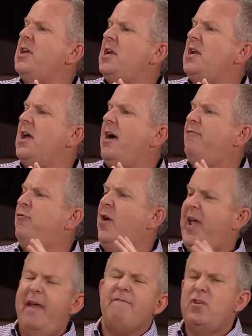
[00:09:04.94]
than enough
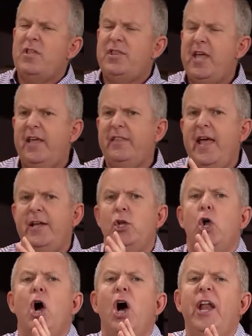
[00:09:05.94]
for everything that
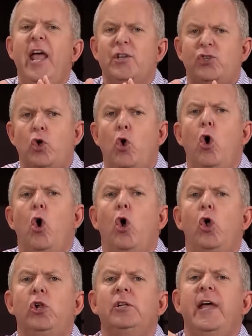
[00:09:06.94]
God has
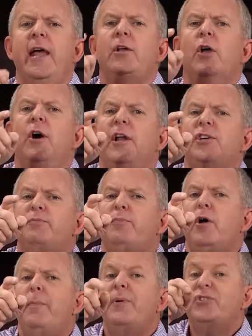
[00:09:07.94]
called and God has
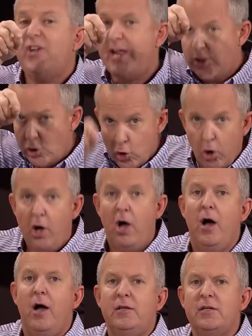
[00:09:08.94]
purposed in your
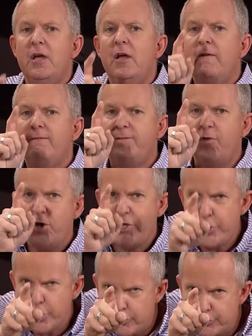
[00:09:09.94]
heart for
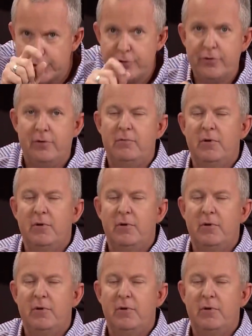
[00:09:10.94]
you to do.